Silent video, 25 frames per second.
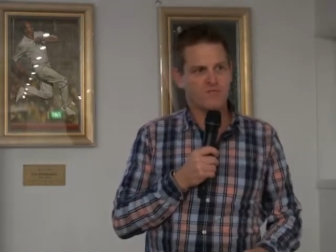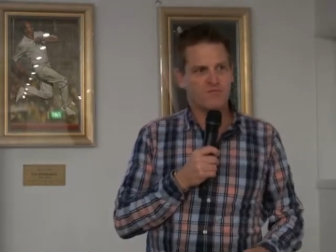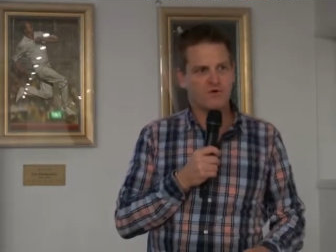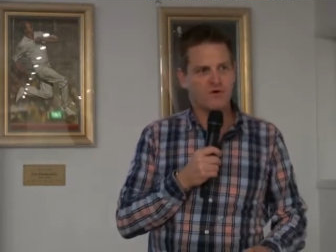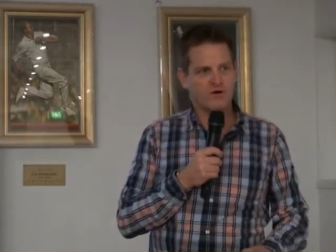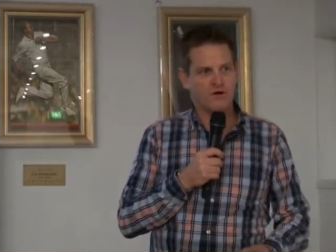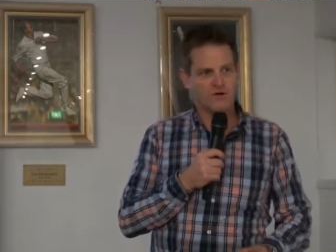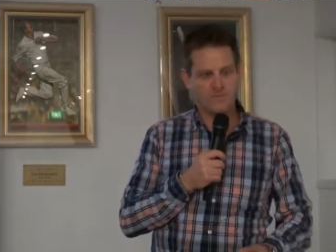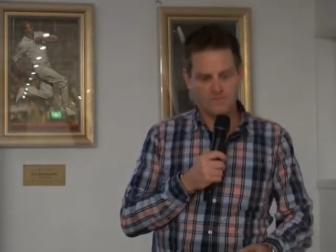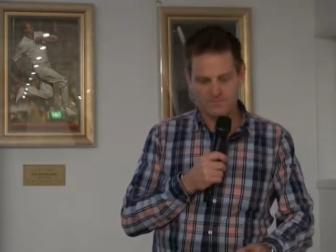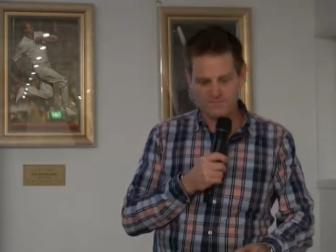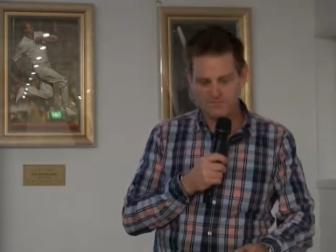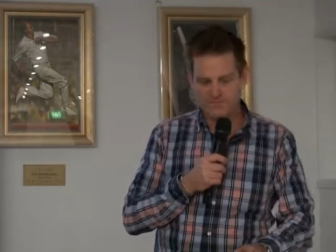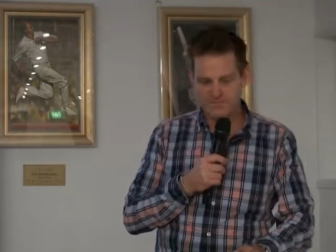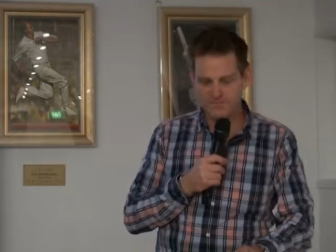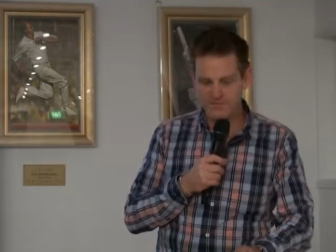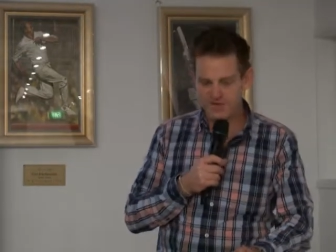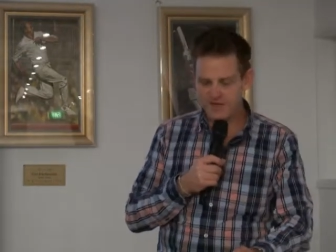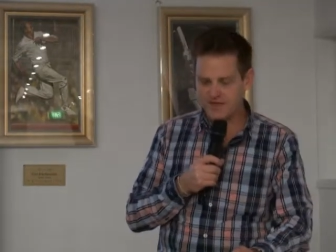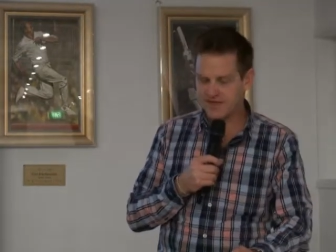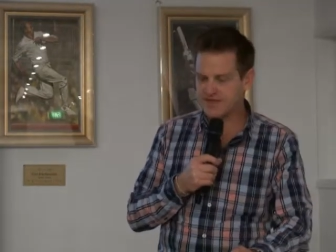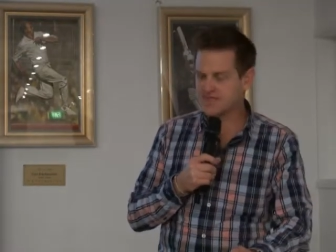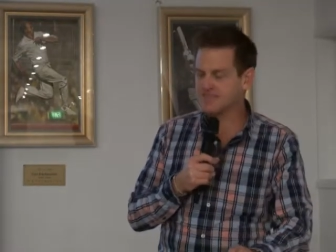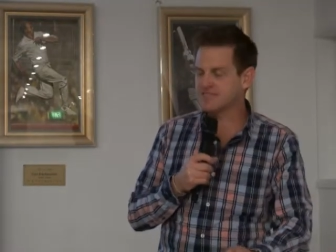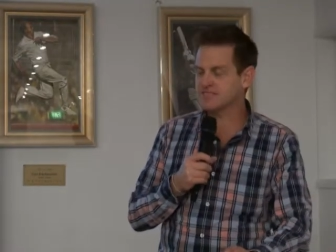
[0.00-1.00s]
Well, for
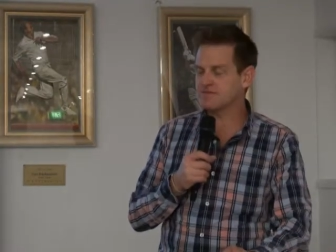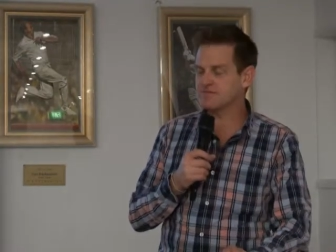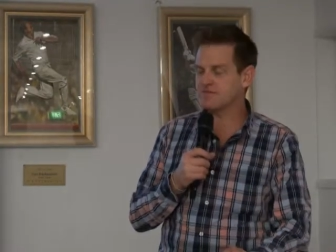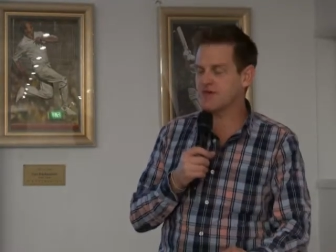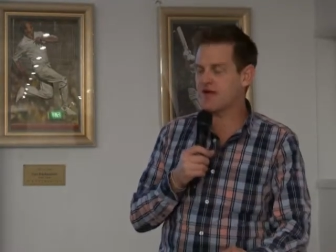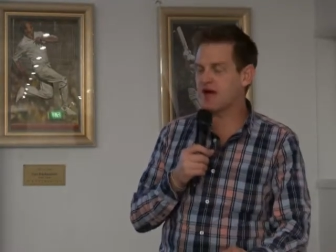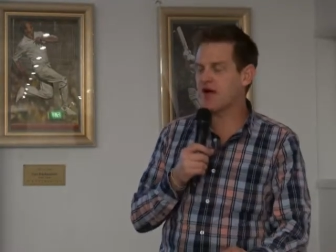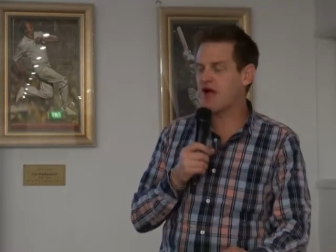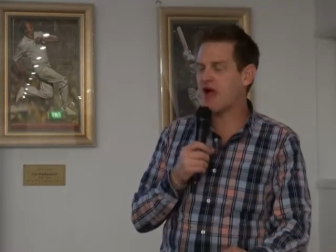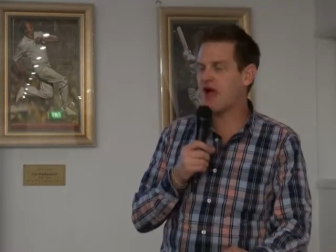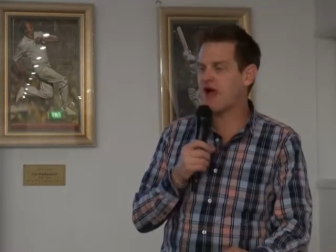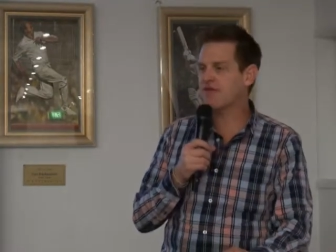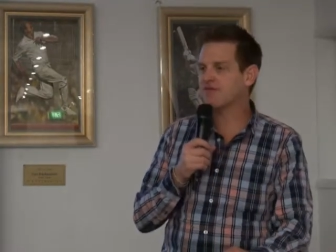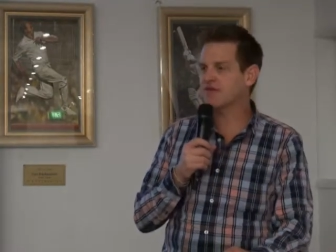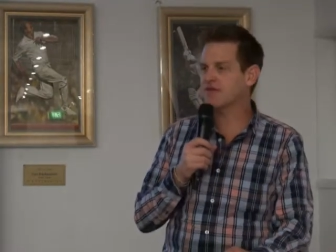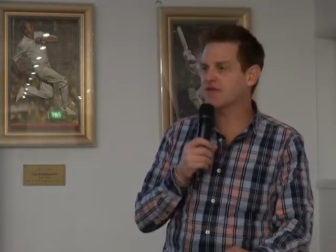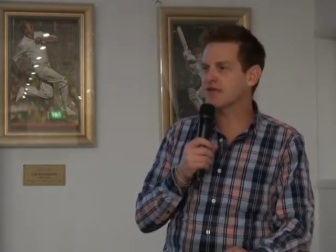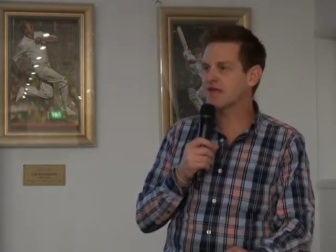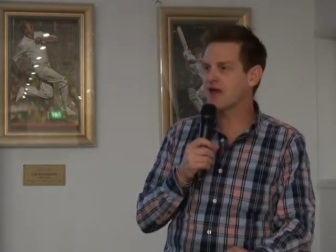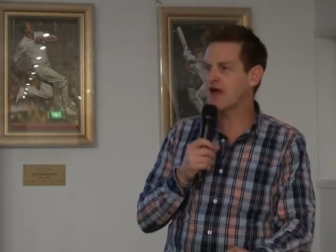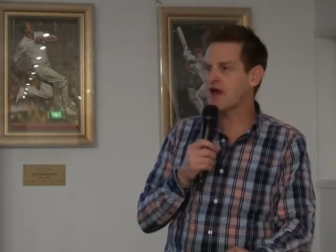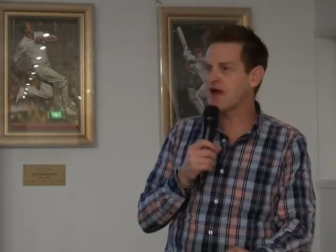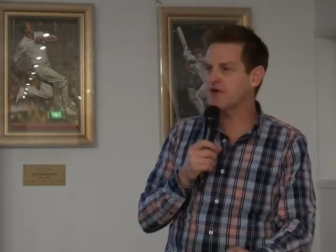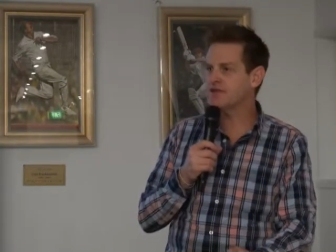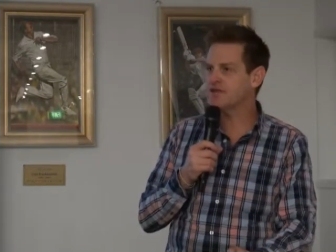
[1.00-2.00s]
me, it's about
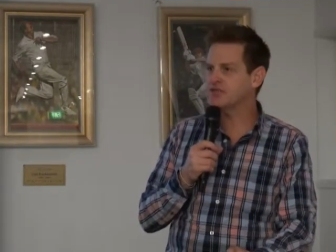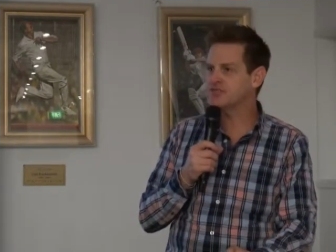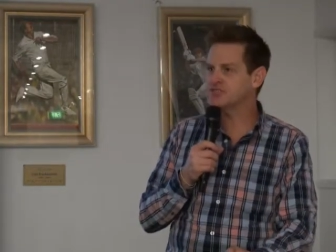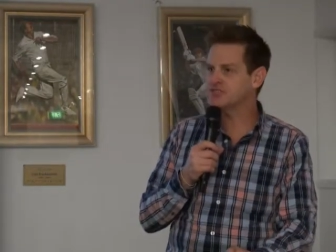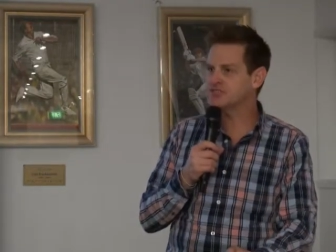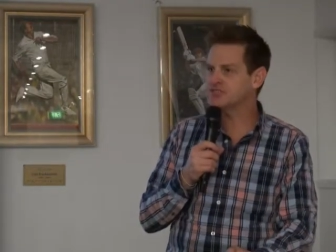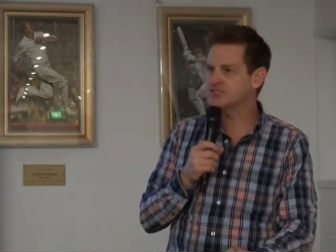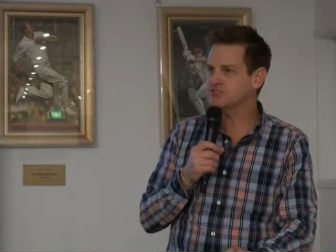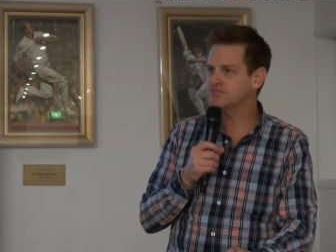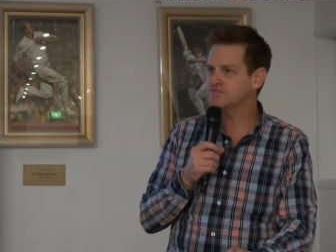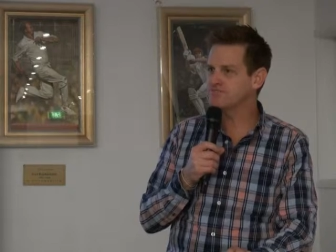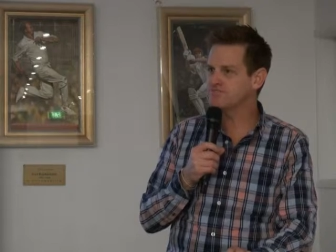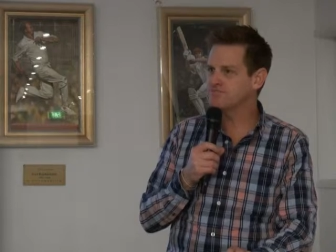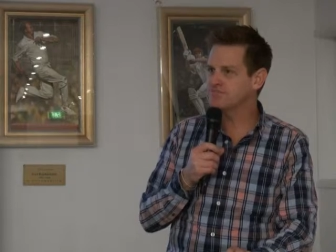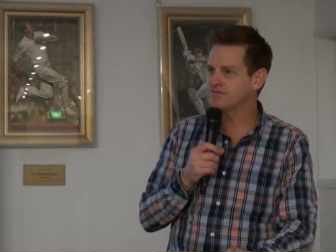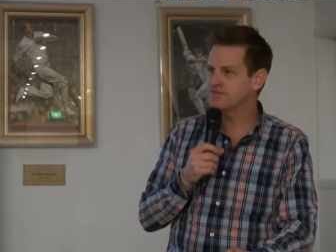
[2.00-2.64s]
having courage